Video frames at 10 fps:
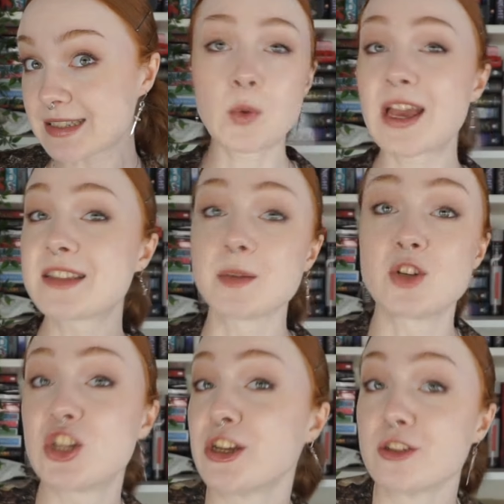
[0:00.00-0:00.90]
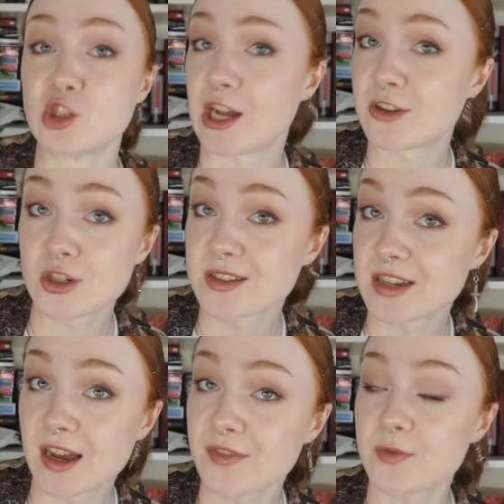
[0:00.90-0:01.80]
We get some chill gender
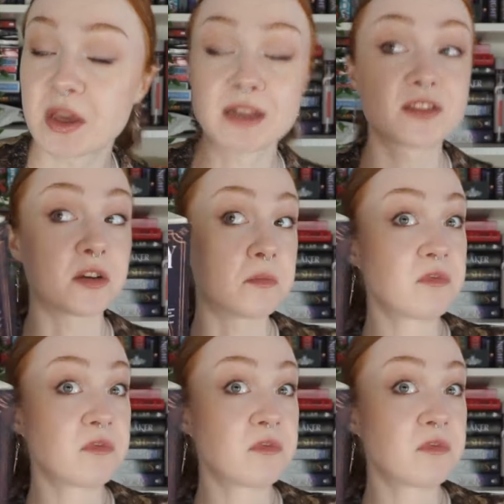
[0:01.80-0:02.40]
stuff. We get some